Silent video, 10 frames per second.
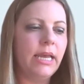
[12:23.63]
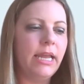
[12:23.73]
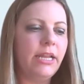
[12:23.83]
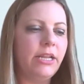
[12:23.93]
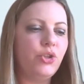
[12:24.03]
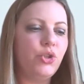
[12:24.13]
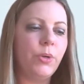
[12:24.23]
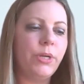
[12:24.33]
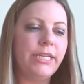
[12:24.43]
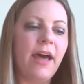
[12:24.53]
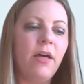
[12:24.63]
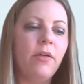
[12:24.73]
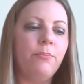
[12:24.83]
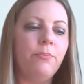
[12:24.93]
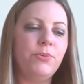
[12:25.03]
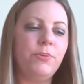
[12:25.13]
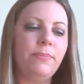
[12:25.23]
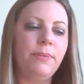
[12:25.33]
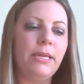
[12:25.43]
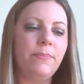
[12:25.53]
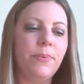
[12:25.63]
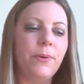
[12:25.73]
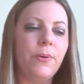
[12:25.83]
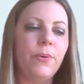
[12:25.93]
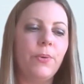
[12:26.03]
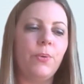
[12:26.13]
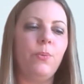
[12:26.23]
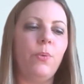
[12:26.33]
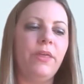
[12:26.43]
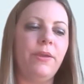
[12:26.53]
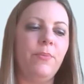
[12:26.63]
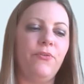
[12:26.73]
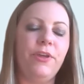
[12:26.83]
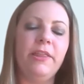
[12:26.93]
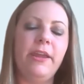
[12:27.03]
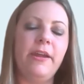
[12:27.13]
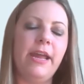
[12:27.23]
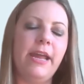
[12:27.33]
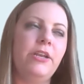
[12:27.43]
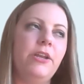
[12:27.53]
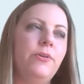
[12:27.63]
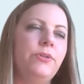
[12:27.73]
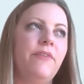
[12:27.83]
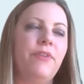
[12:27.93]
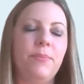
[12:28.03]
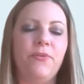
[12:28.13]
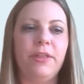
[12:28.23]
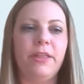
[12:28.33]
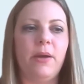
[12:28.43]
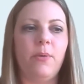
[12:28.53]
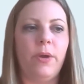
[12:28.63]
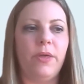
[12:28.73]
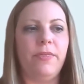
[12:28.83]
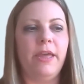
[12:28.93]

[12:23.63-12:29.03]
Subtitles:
in joint health between people with hemophilia and those who have hemophilia with